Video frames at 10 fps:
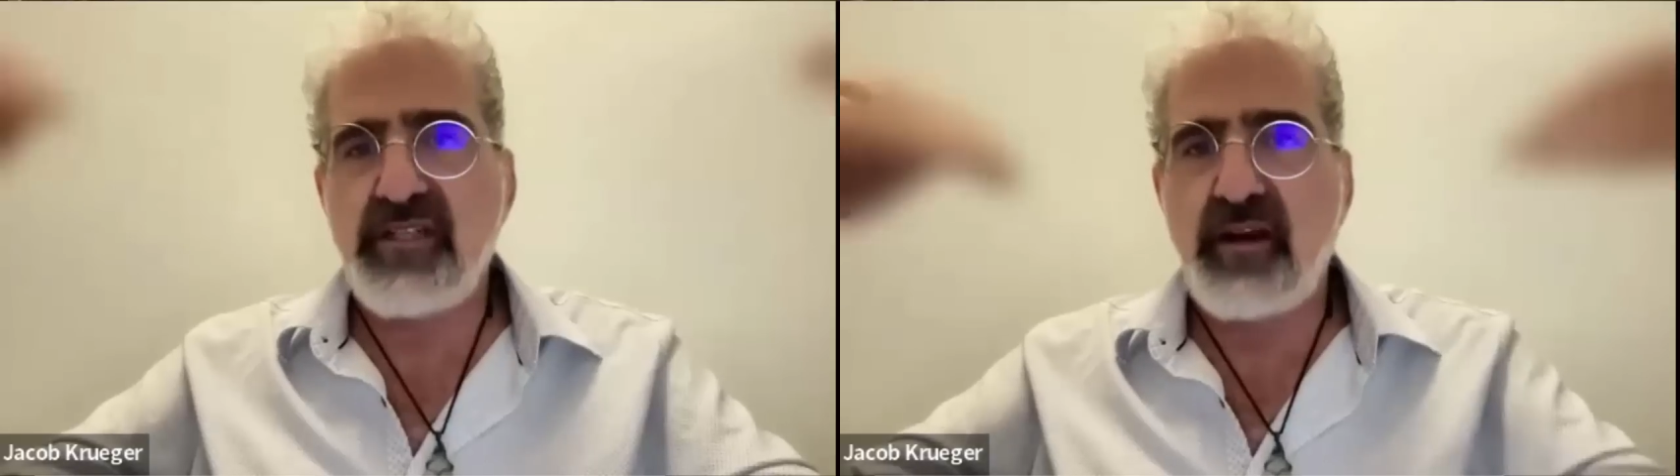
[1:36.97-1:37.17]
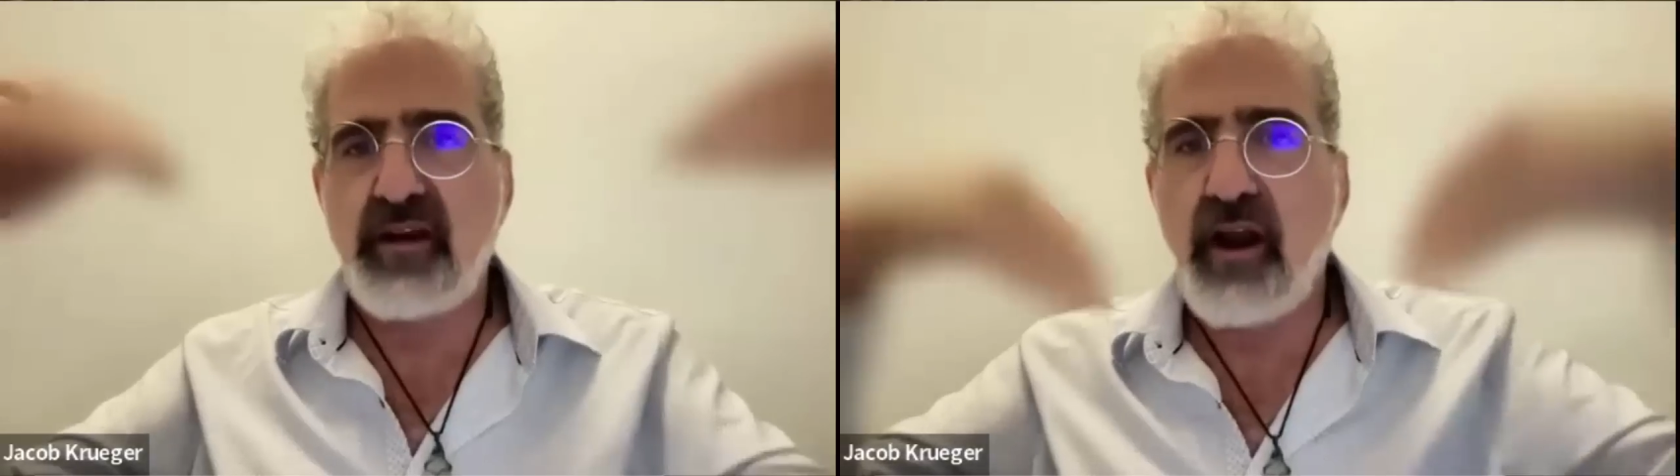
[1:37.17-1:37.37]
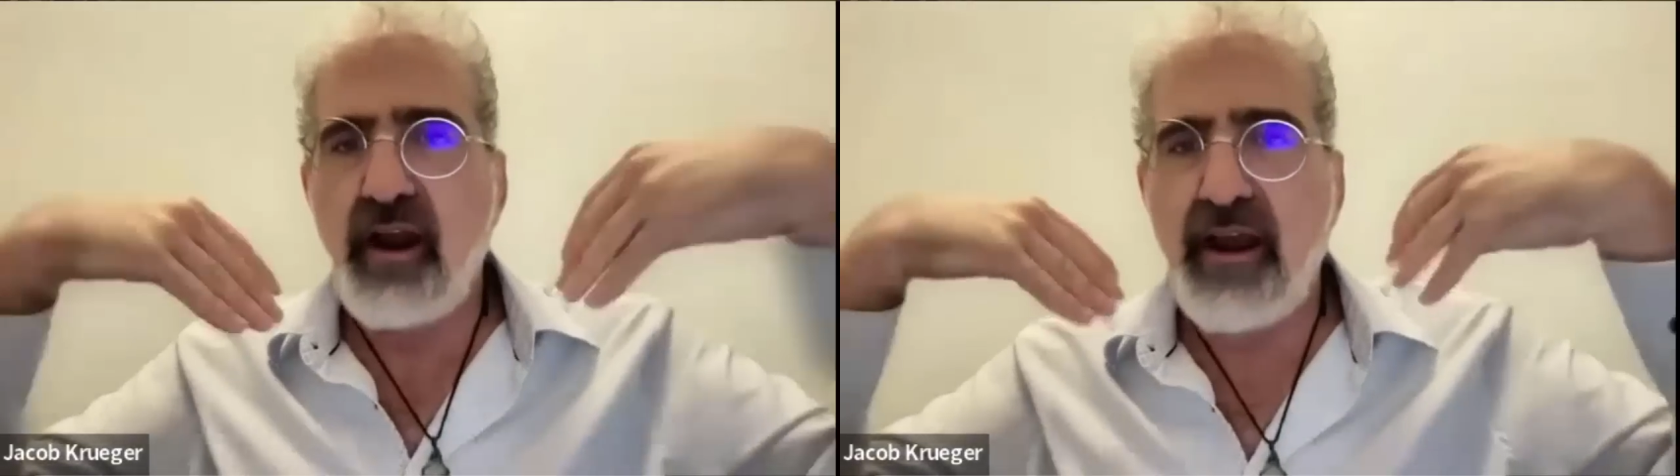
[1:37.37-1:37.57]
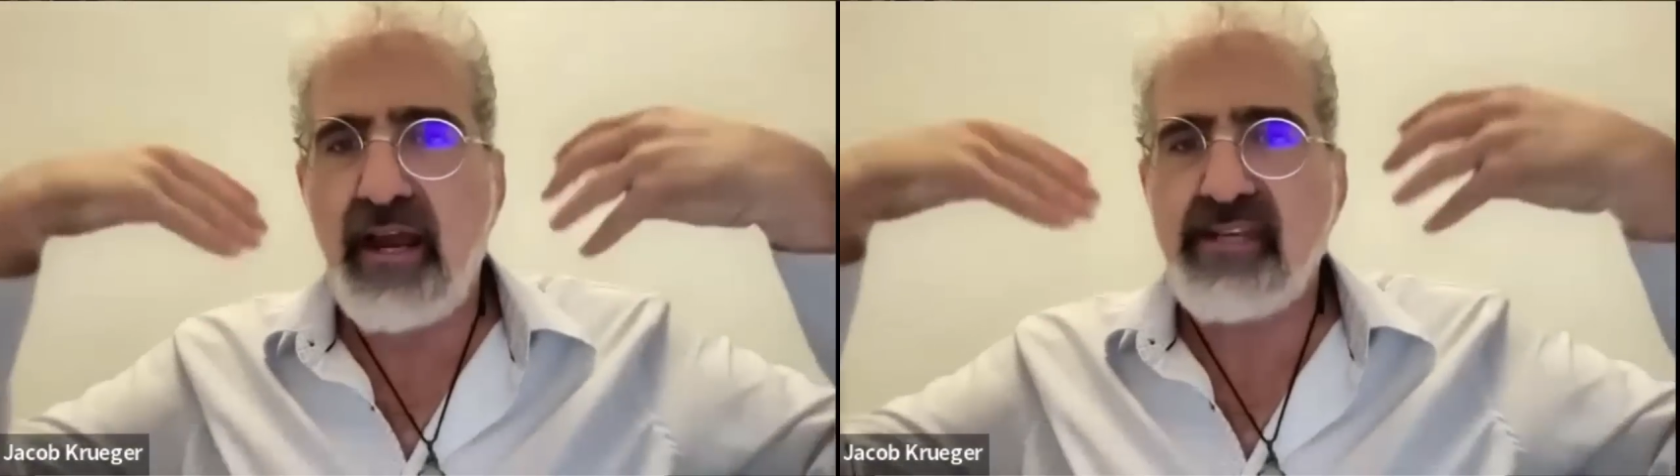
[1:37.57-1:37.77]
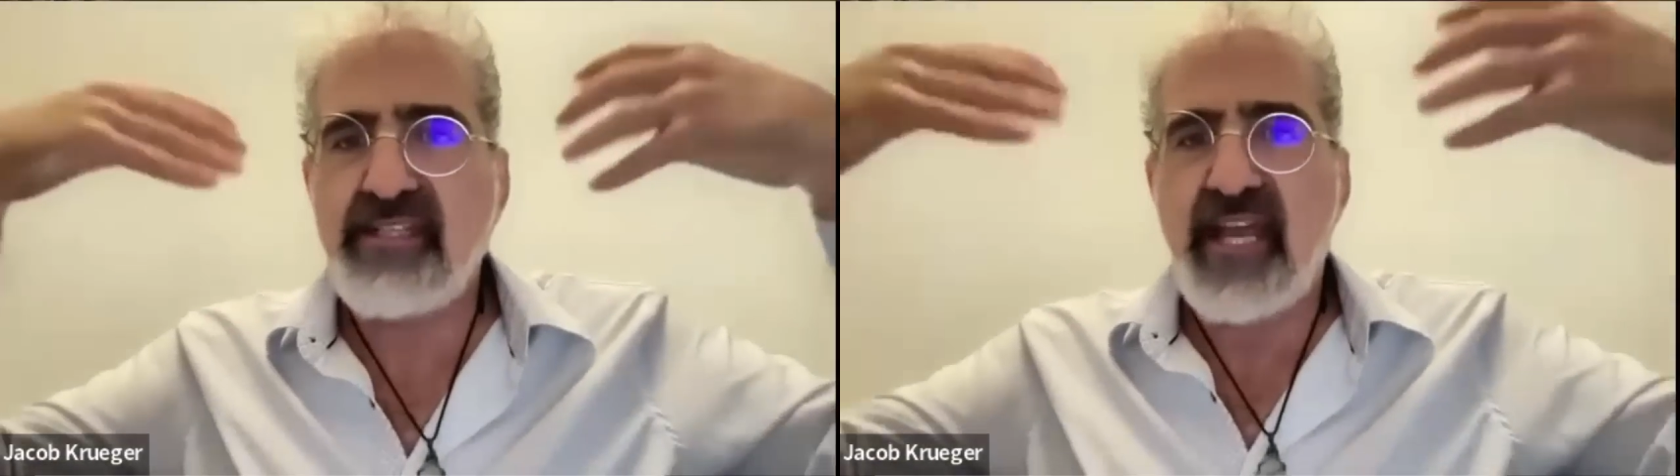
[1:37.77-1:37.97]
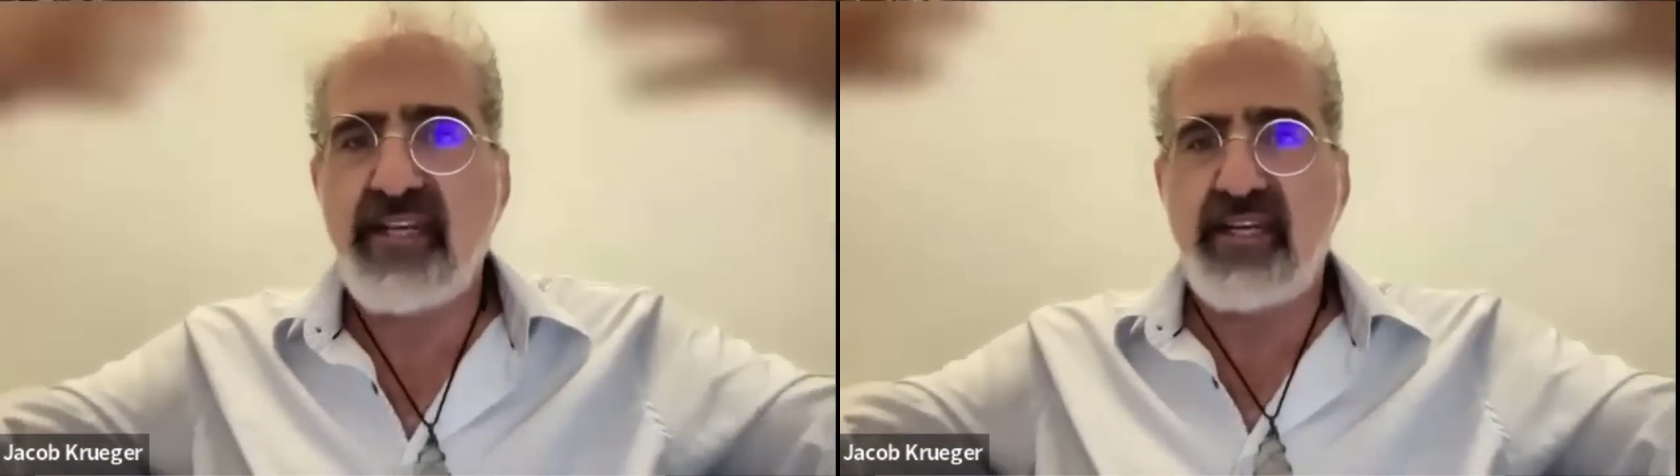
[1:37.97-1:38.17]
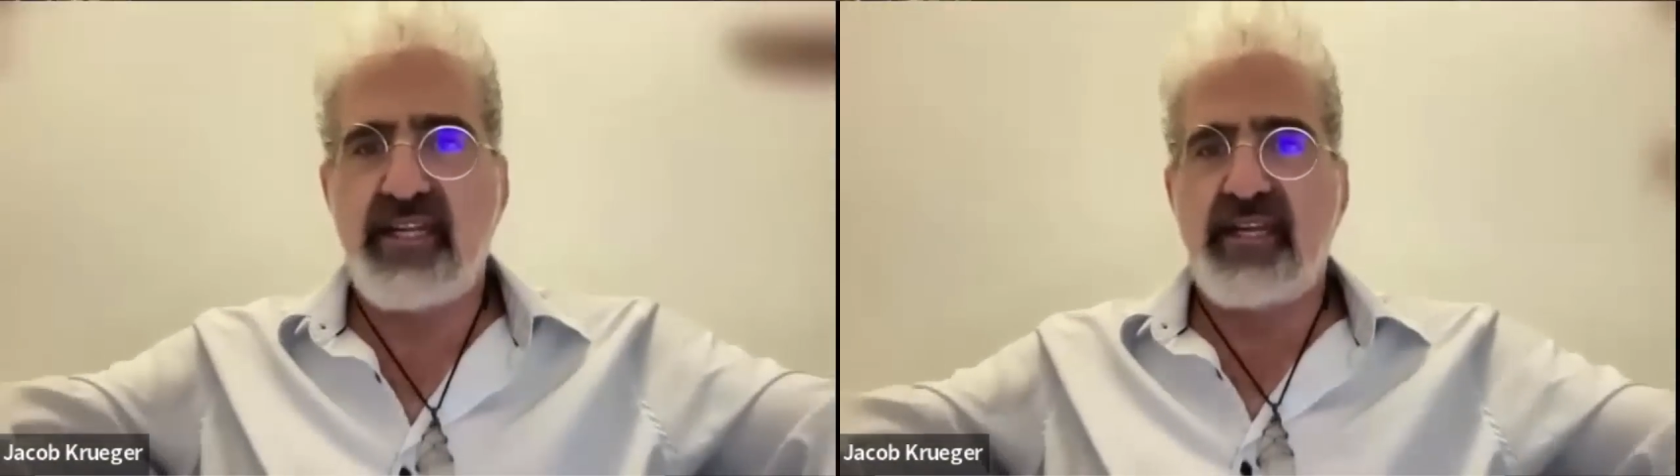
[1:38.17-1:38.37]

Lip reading: And then our identity